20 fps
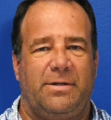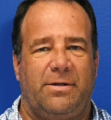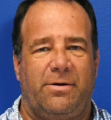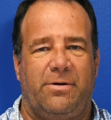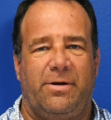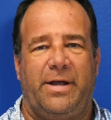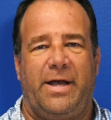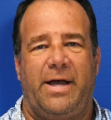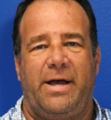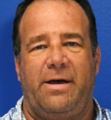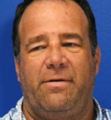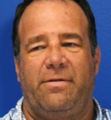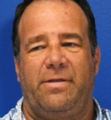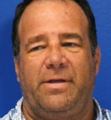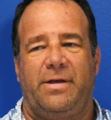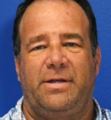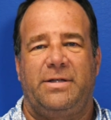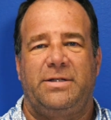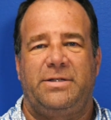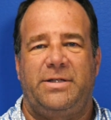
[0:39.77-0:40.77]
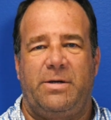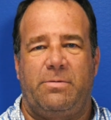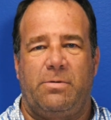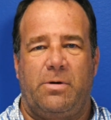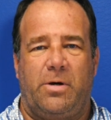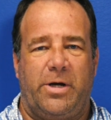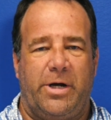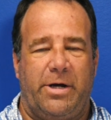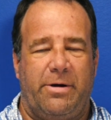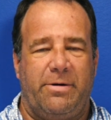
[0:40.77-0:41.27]
learning how the
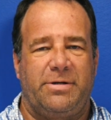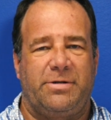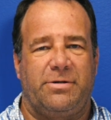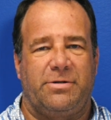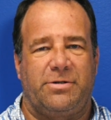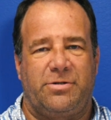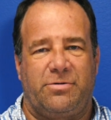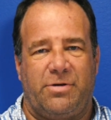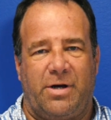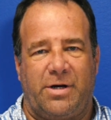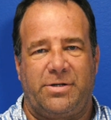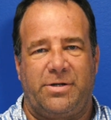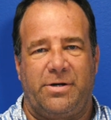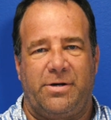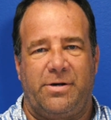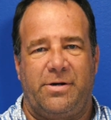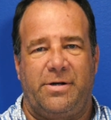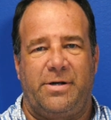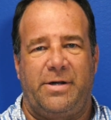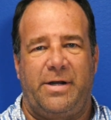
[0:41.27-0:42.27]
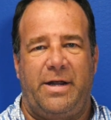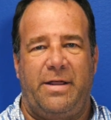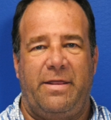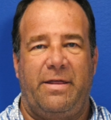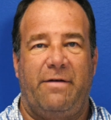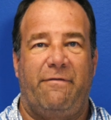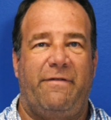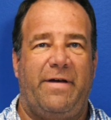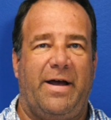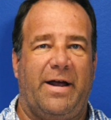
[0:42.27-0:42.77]
SQL queries are structured, and
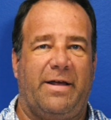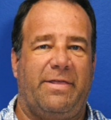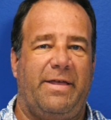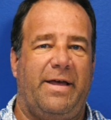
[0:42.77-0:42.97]
the fact